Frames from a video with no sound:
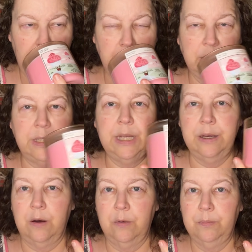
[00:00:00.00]

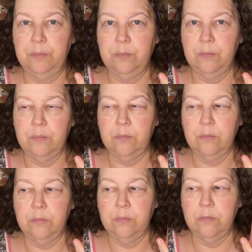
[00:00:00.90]
Still,
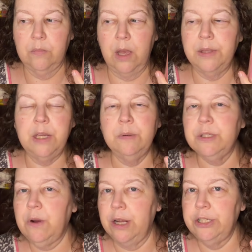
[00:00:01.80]
I think it would
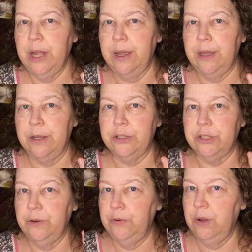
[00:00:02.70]
scratch that itch.
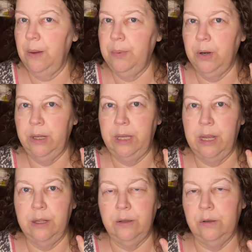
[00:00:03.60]
So if you're not burning
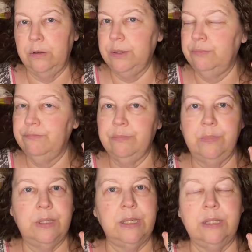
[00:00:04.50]
candles,
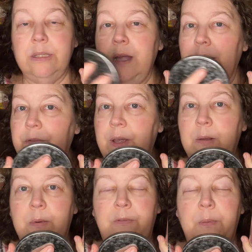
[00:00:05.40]
this is not
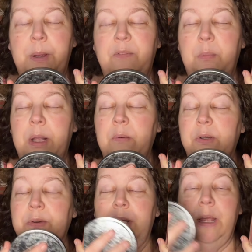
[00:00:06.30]
available from Bath & Body
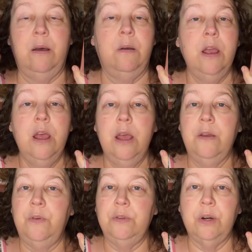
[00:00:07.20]
Works right now.
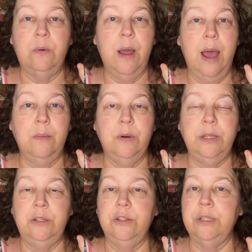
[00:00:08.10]
If you don't have one
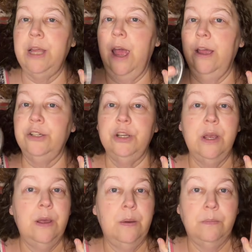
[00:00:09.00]
in your stash,
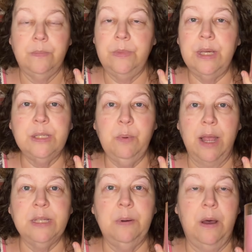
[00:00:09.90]
this
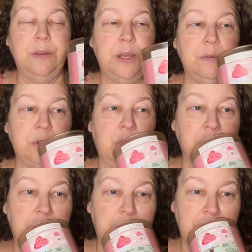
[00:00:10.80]
wax melt, I think, would
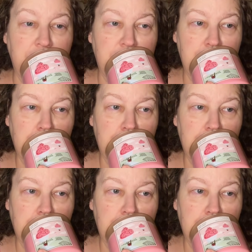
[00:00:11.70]
scratch that itch.